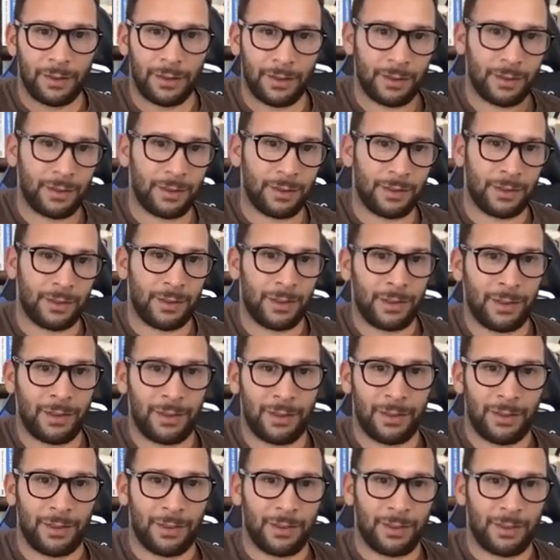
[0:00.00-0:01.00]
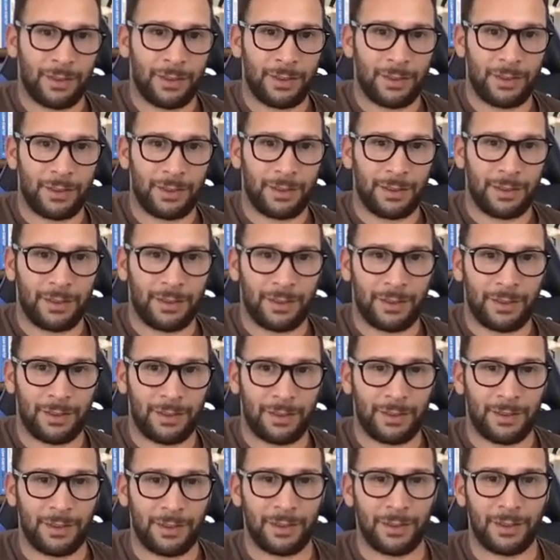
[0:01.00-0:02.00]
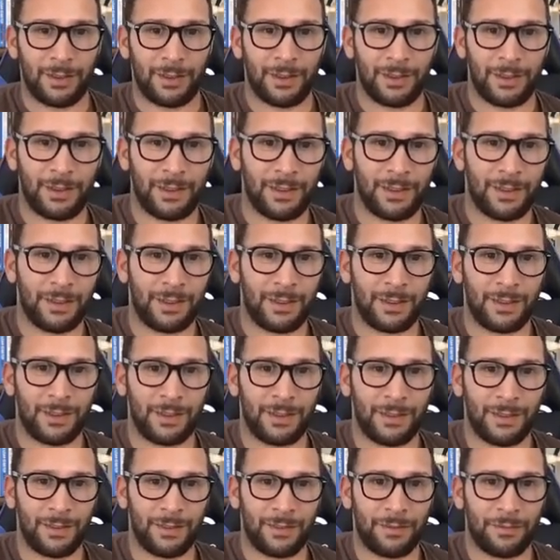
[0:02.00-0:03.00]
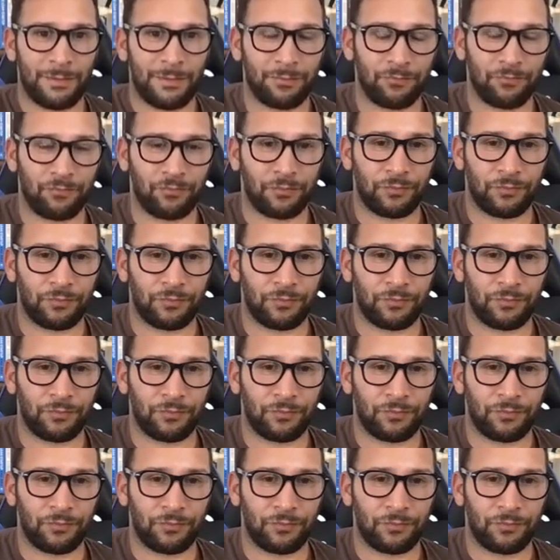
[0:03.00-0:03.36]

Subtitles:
This person isn't speaking.